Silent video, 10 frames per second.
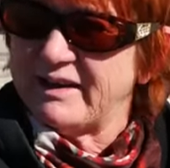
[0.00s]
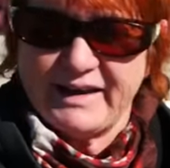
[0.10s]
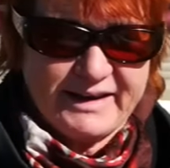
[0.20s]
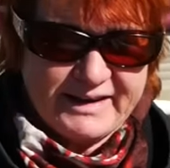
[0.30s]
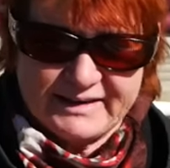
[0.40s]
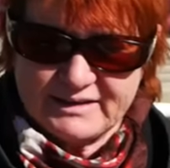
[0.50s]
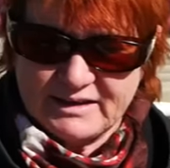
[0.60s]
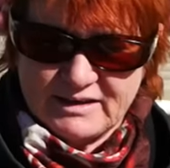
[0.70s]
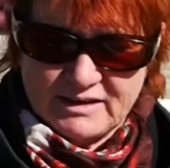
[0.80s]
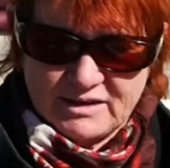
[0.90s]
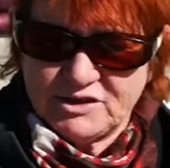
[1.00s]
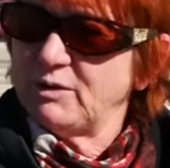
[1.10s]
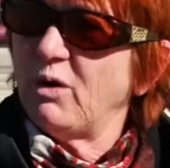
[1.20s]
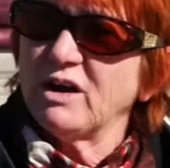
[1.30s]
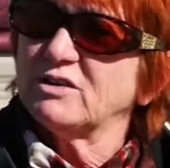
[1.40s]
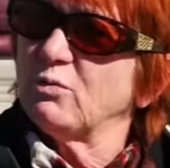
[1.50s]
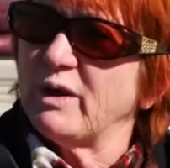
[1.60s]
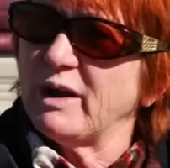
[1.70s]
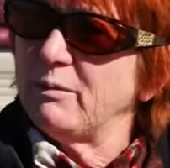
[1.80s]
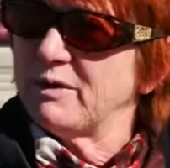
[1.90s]
and she walked
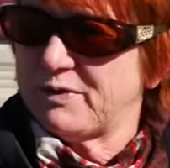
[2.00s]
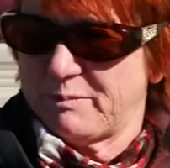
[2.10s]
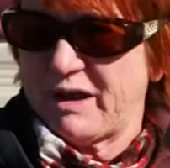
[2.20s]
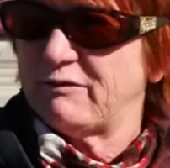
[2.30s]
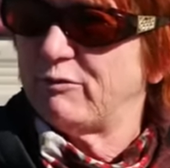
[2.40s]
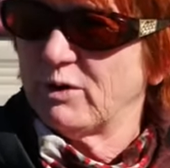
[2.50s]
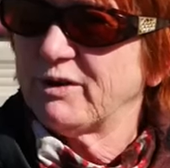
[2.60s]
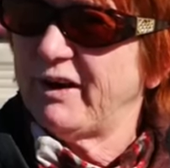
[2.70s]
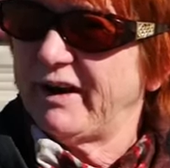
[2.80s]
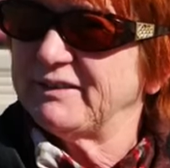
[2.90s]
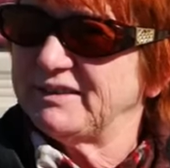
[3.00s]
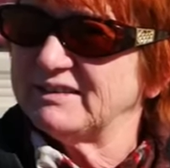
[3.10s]
away with about $4,000.